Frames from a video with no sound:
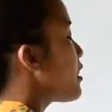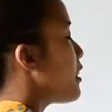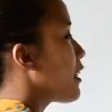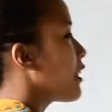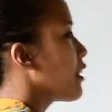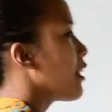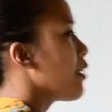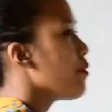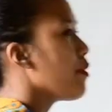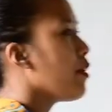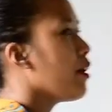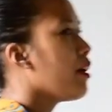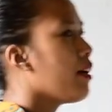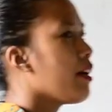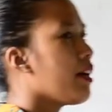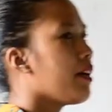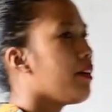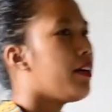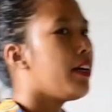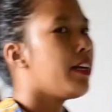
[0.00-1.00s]
take an
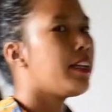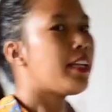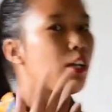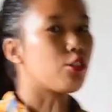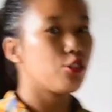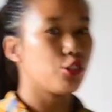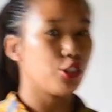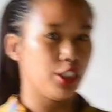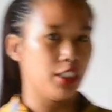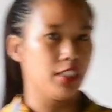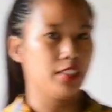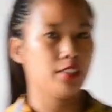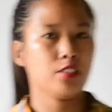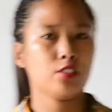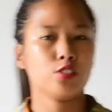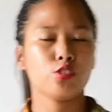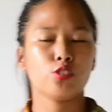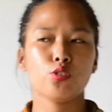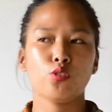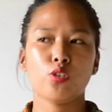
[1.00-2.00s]
analogy
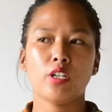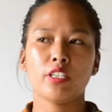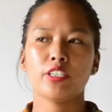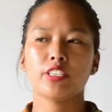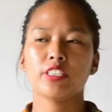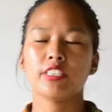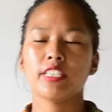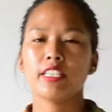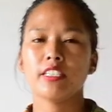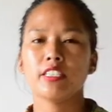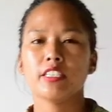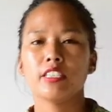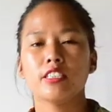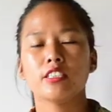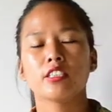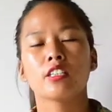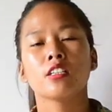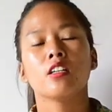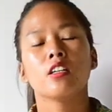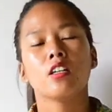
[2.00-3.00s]
to understand
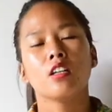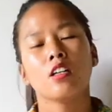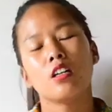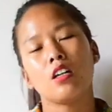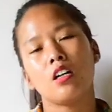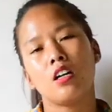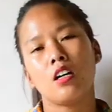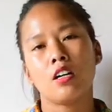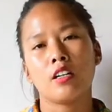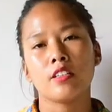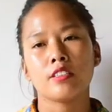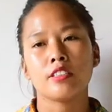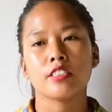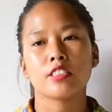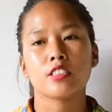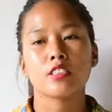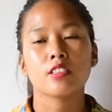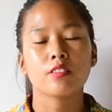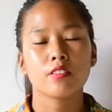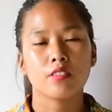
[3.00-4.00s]
this
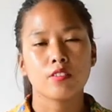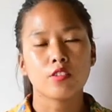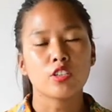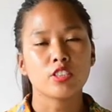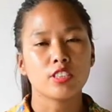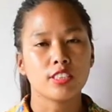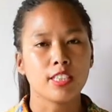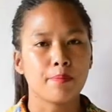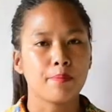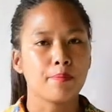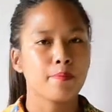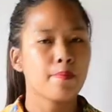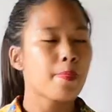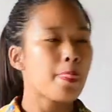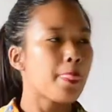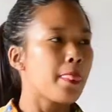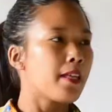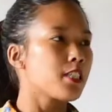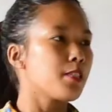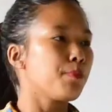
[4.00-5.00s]
concept.
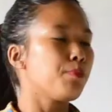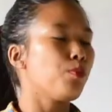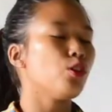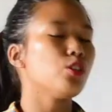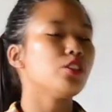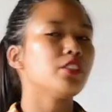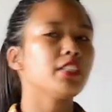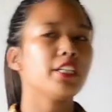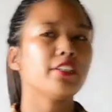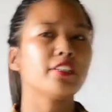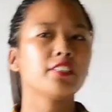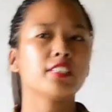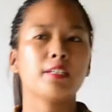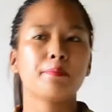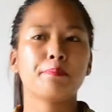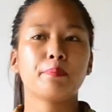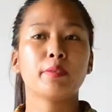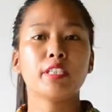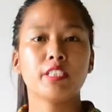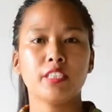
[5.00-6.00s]
Suppose there is
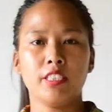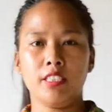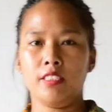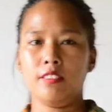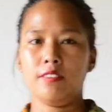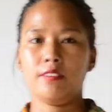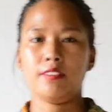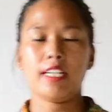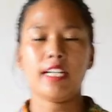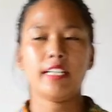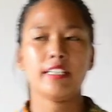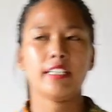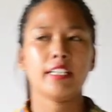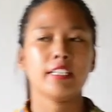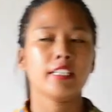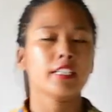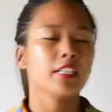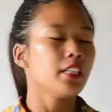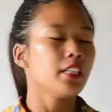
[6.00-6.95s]
a person, and then